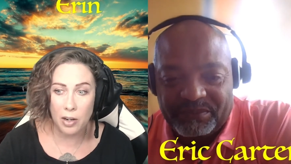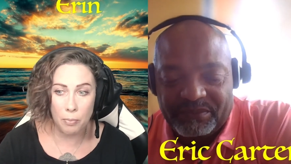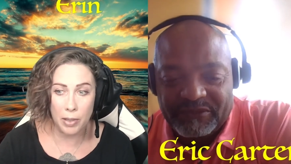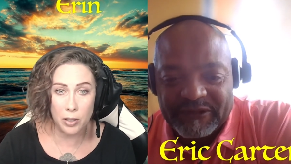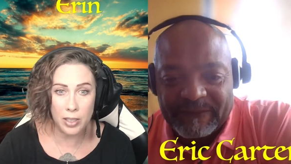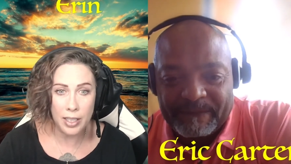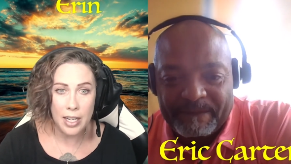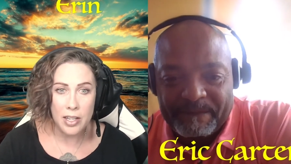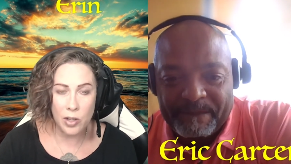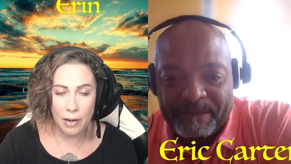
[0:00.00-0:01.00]
Speaker 1: how to build.
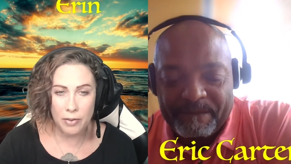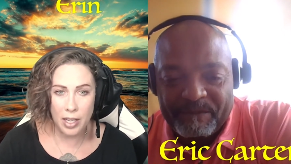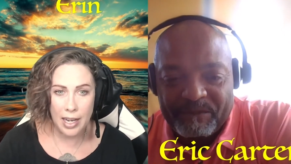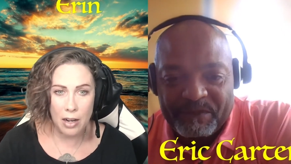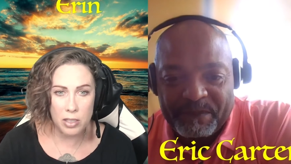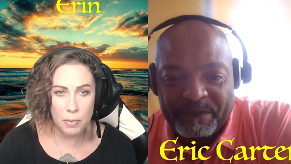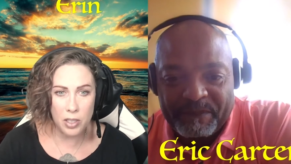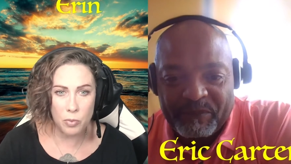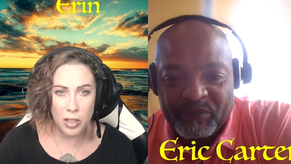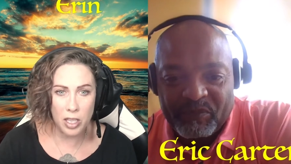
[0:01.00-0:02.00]
So I've done house
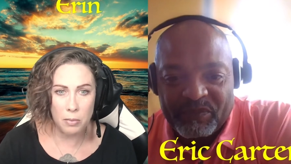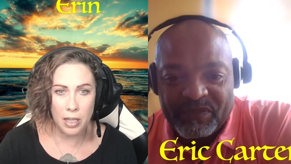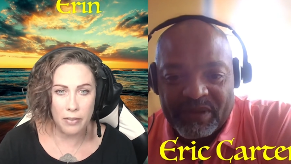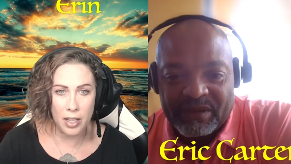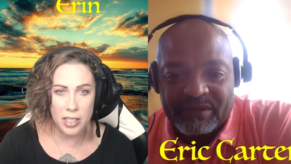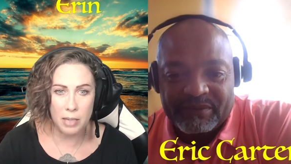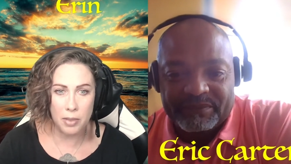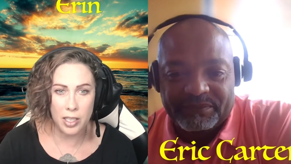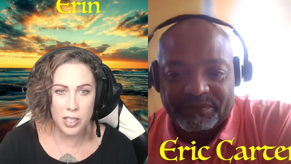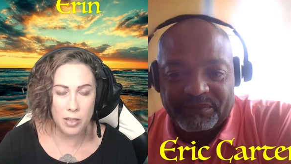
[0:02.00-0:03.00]
builds with him, and I've done
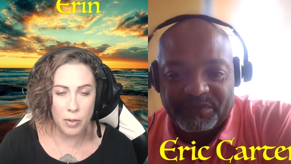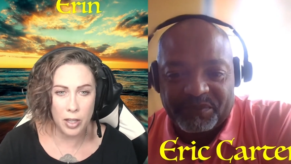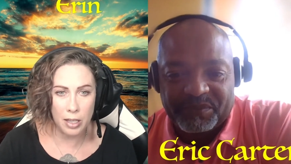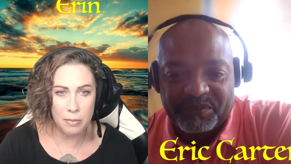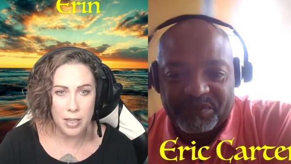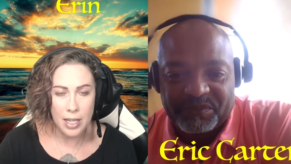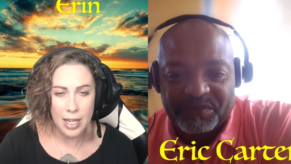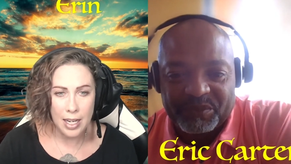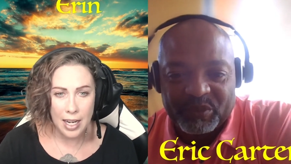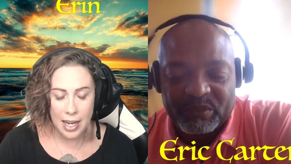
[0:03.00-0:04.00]
demolition with him,
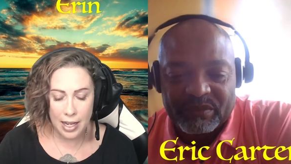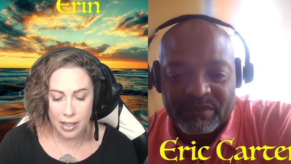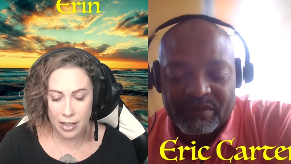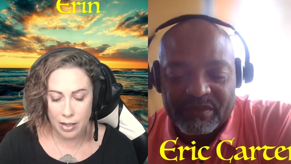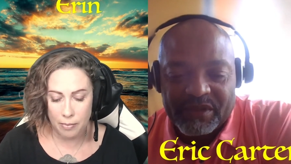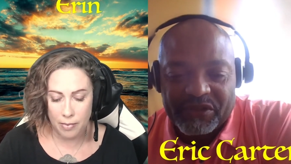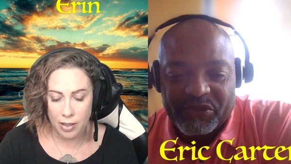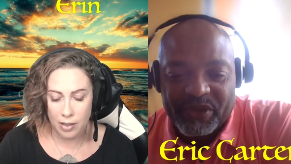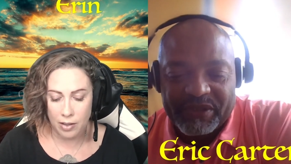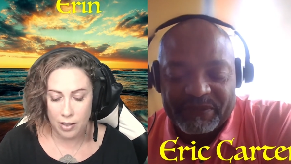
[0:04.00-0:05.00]
and um,
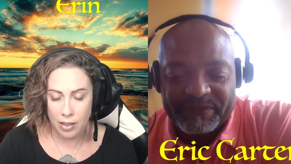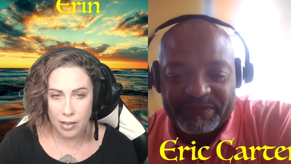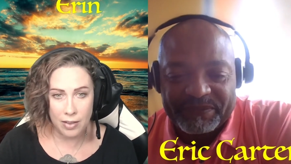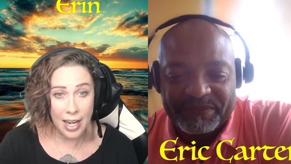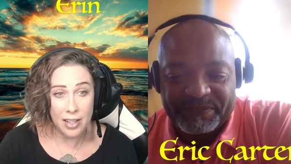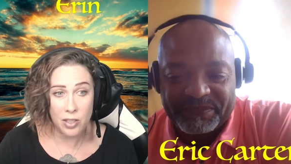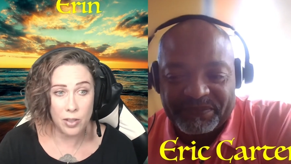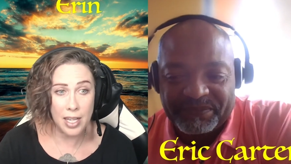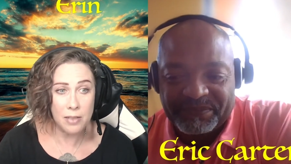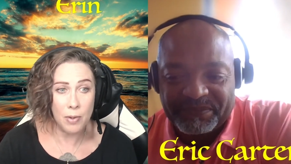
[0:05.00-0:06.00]
yeah.
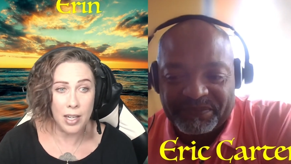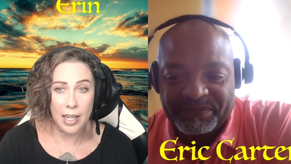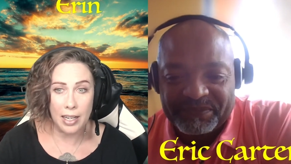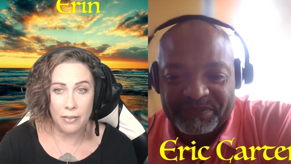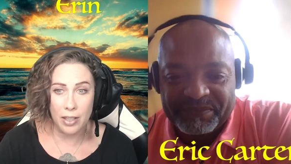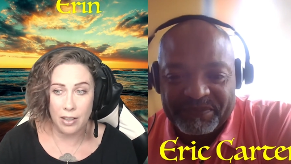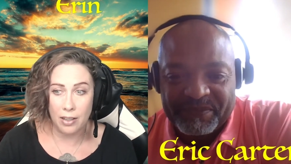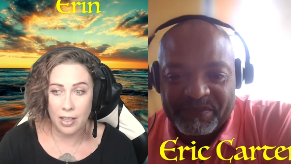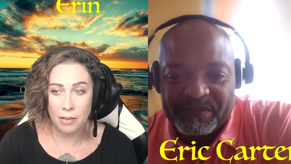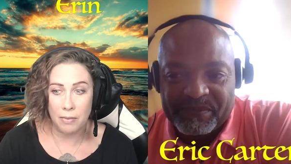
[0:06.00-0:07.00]
So that's why I even
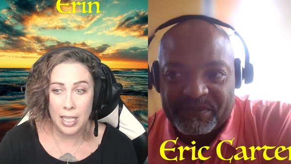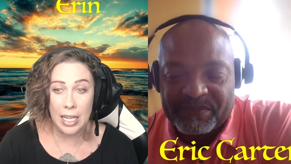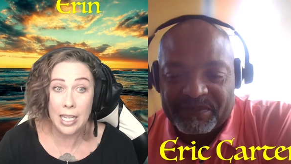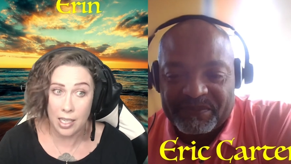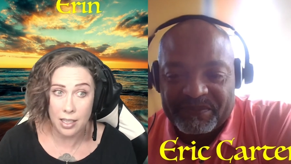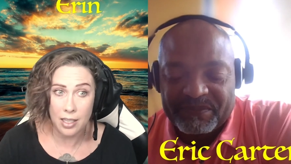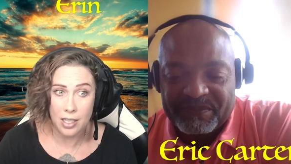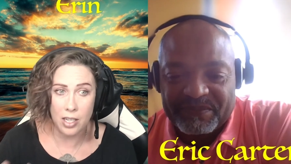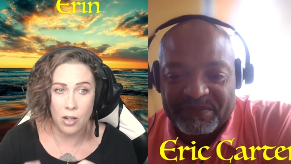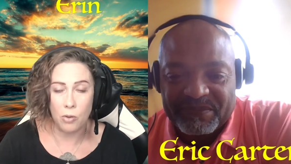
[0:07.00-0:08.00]
could begin
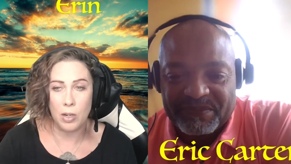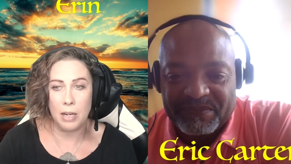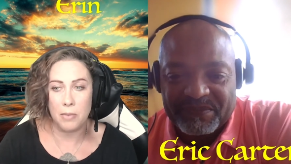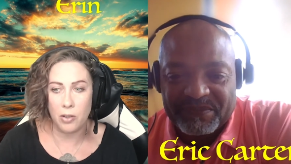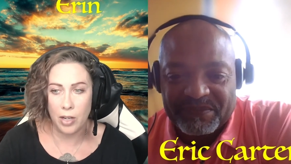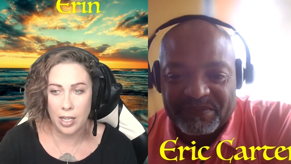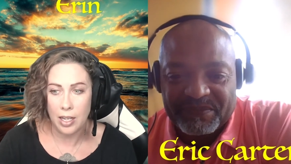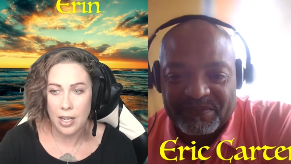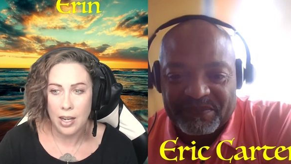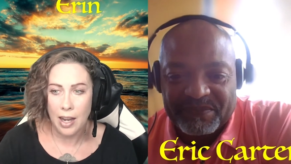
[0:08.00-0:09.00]
to know what I'm doing
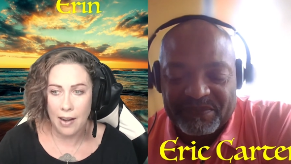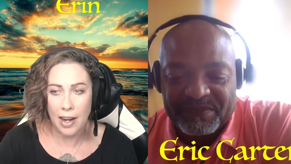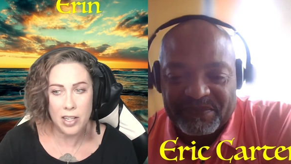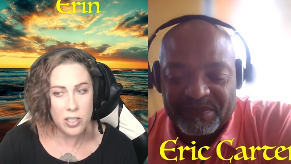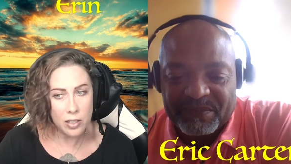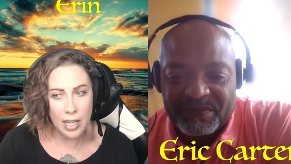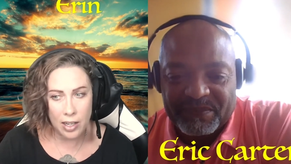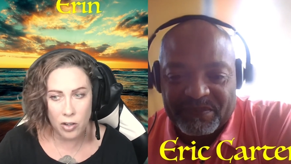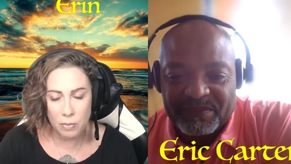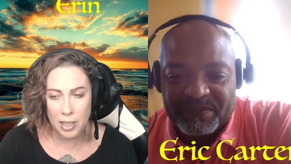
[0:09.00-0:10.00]
and I just kind
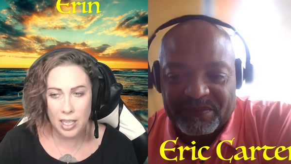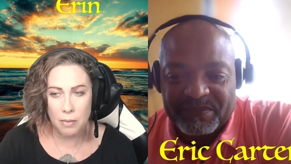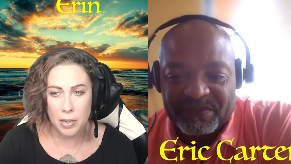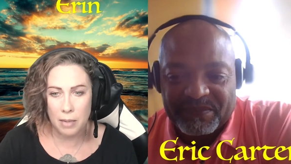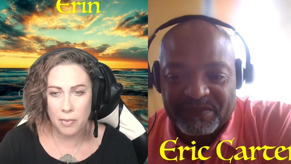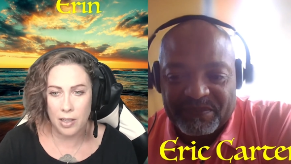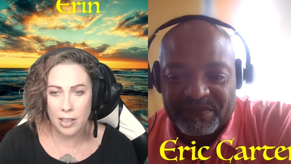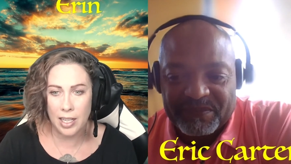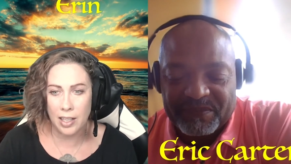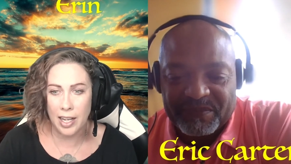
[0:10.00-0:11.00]
of know the beginning, but I'm
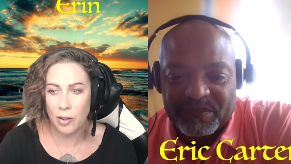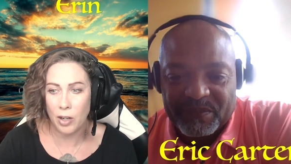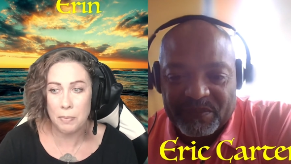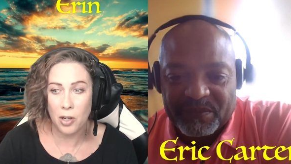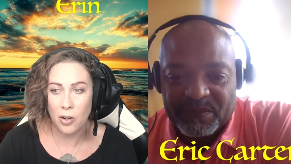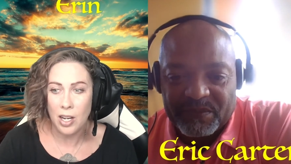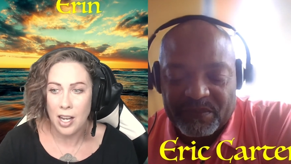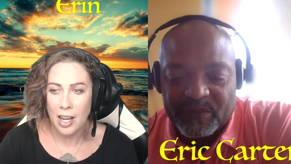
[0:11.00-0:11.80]
again like crypto,